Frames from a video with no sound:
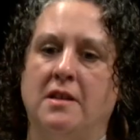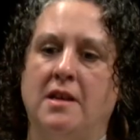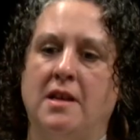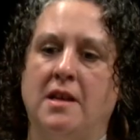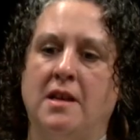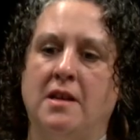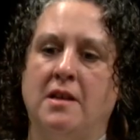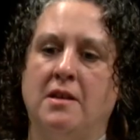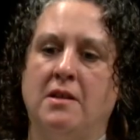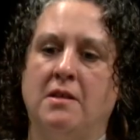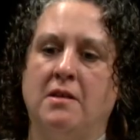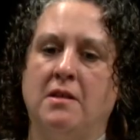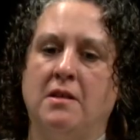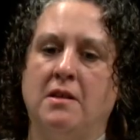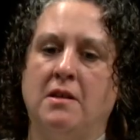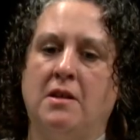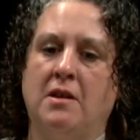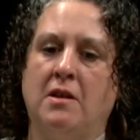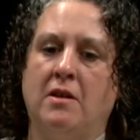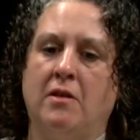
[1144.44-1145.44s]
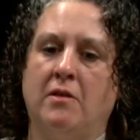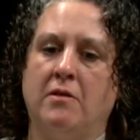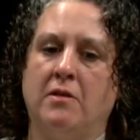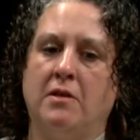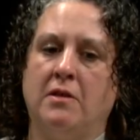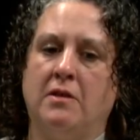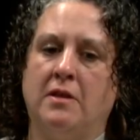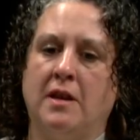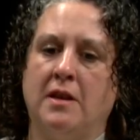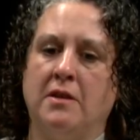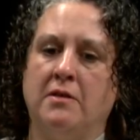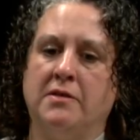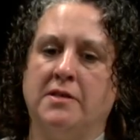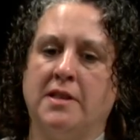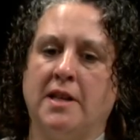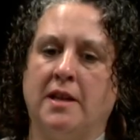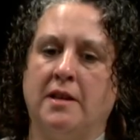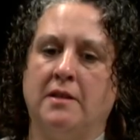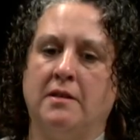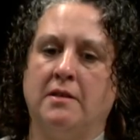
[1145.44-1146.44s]
then you
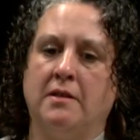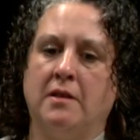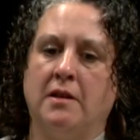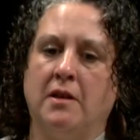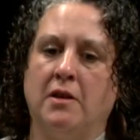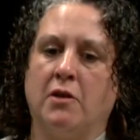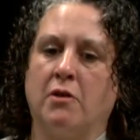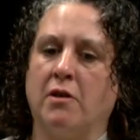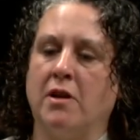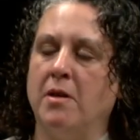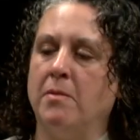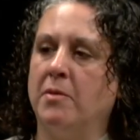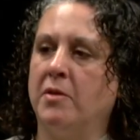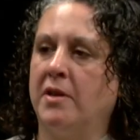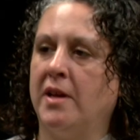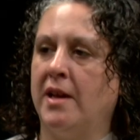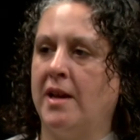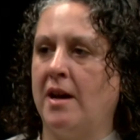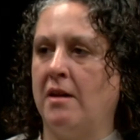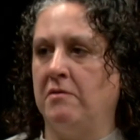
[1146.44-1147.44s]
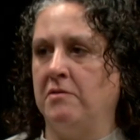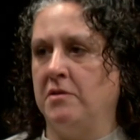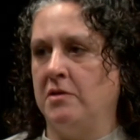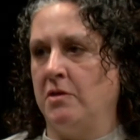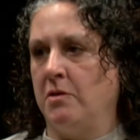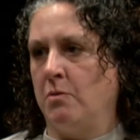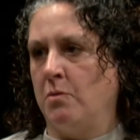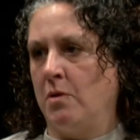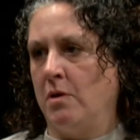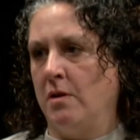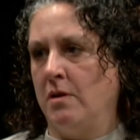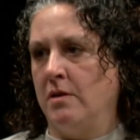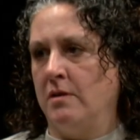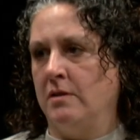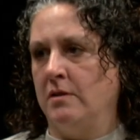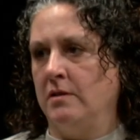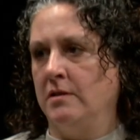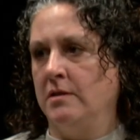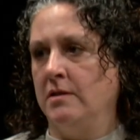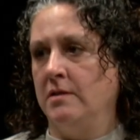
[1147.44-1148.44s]
send the agreeable kid out into the
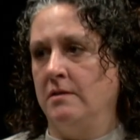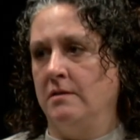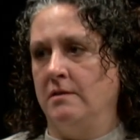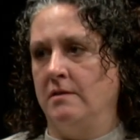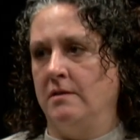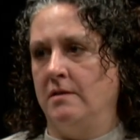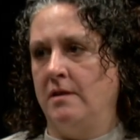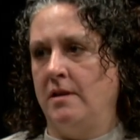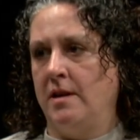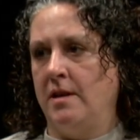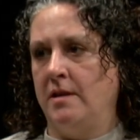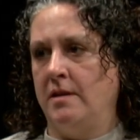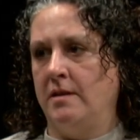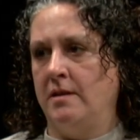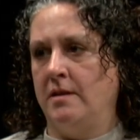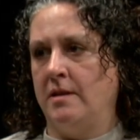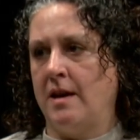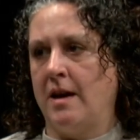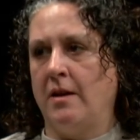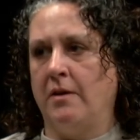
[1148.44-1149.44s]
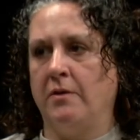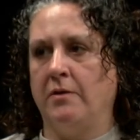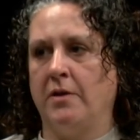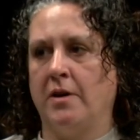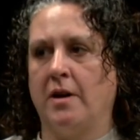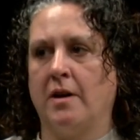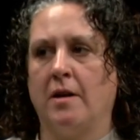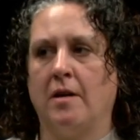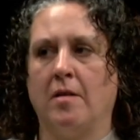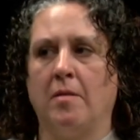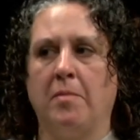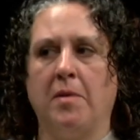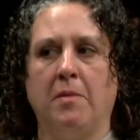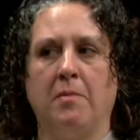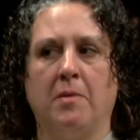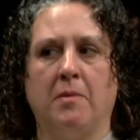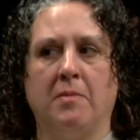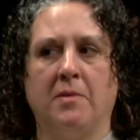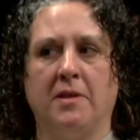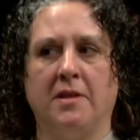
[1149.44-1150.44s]
world and now they're a
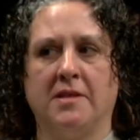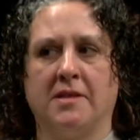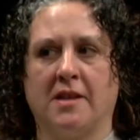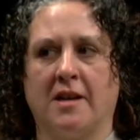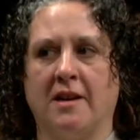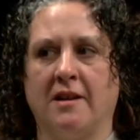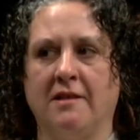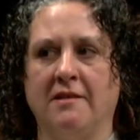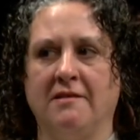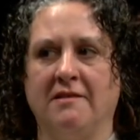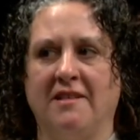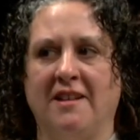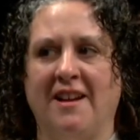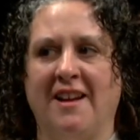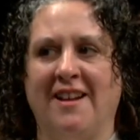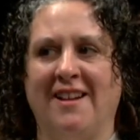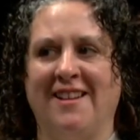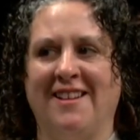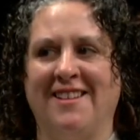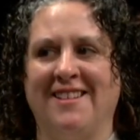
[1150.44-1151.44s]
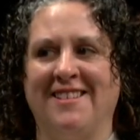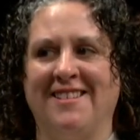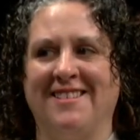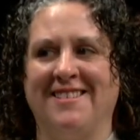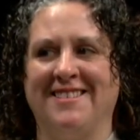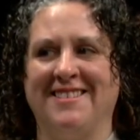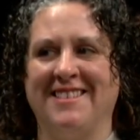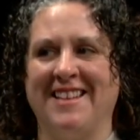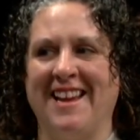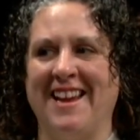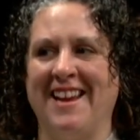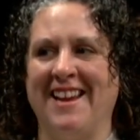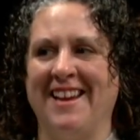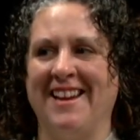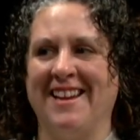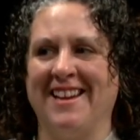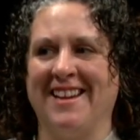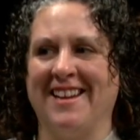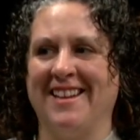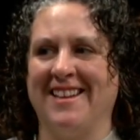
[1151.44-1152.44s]
people pleaser and
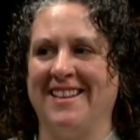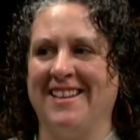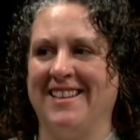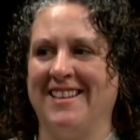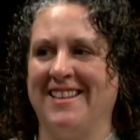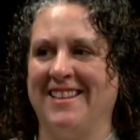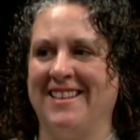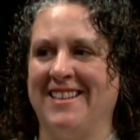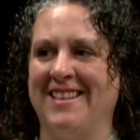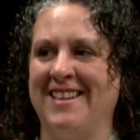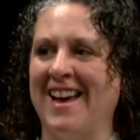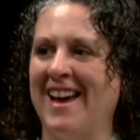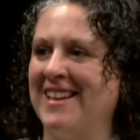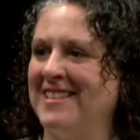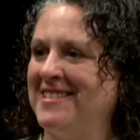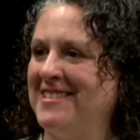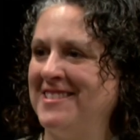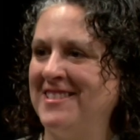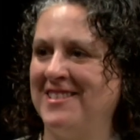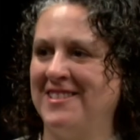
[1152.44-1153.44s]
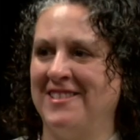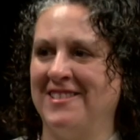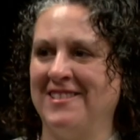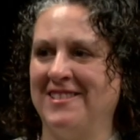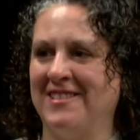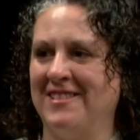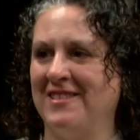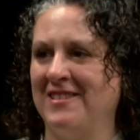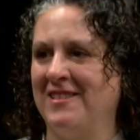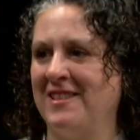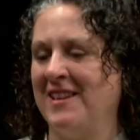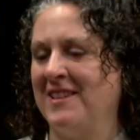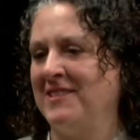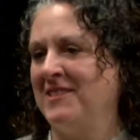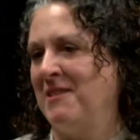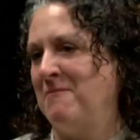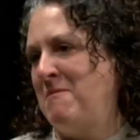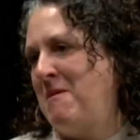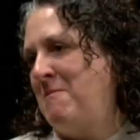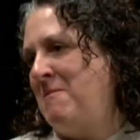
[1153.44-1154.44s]
saying yes to things
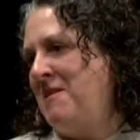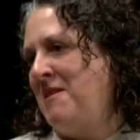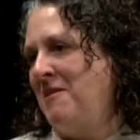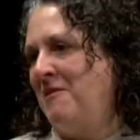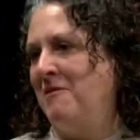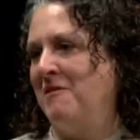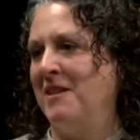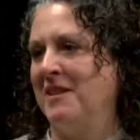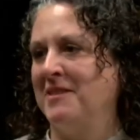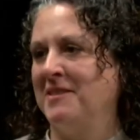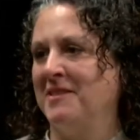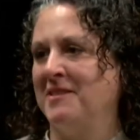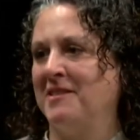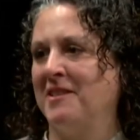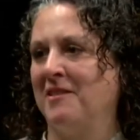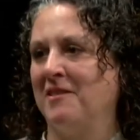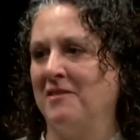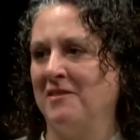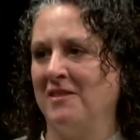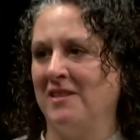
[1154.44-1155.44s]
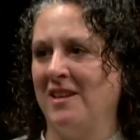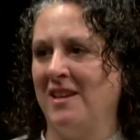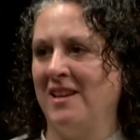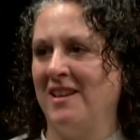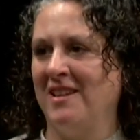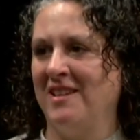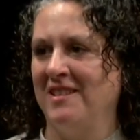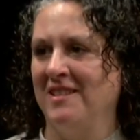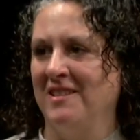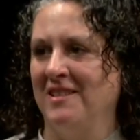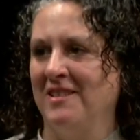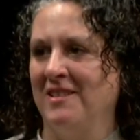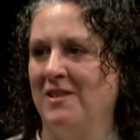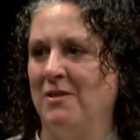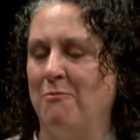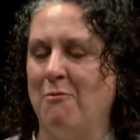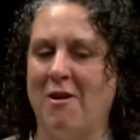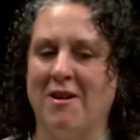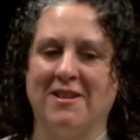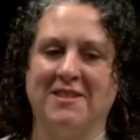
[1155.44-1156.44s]
that maybe they don't necessarily
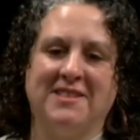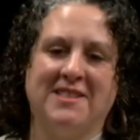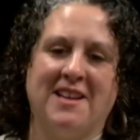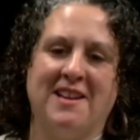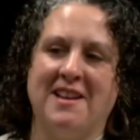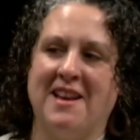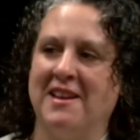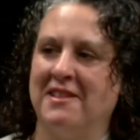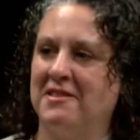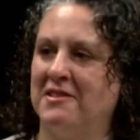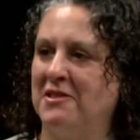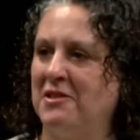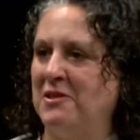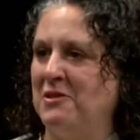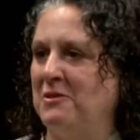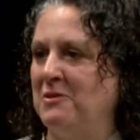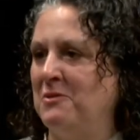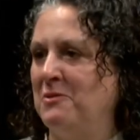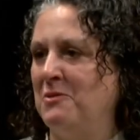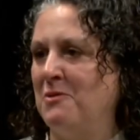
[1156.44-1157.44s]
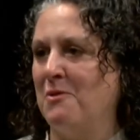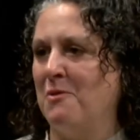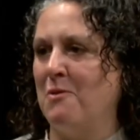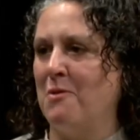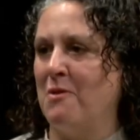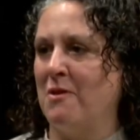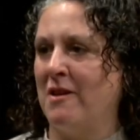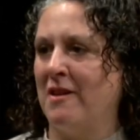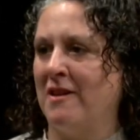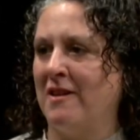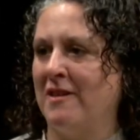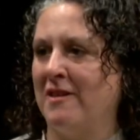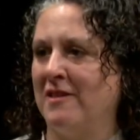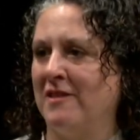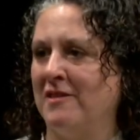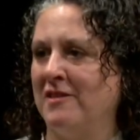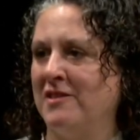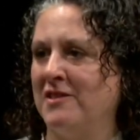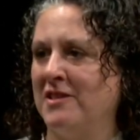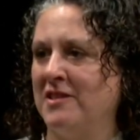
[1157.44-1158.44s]
want to say yes to,
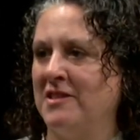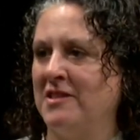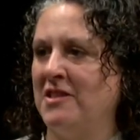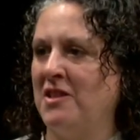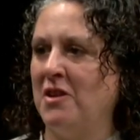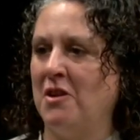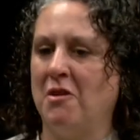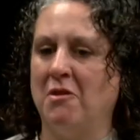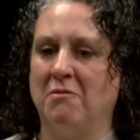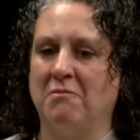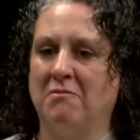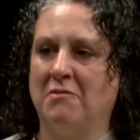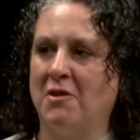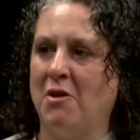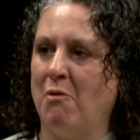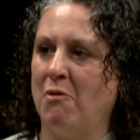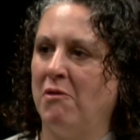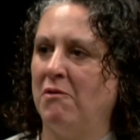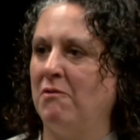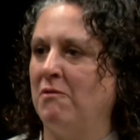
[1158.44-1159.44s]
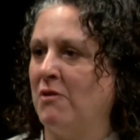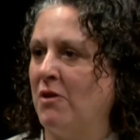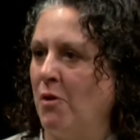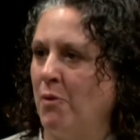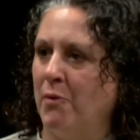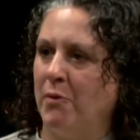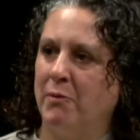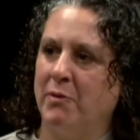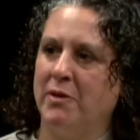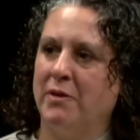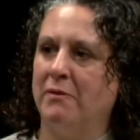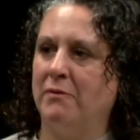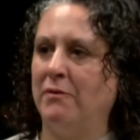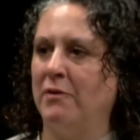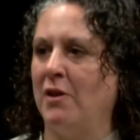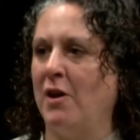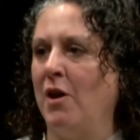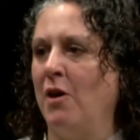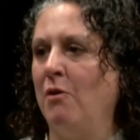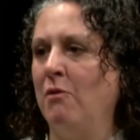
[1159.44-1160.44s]
or just, going with the
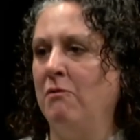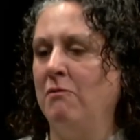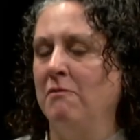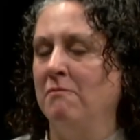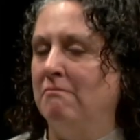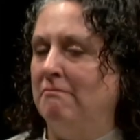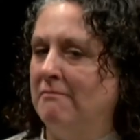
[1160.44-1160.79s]
flow.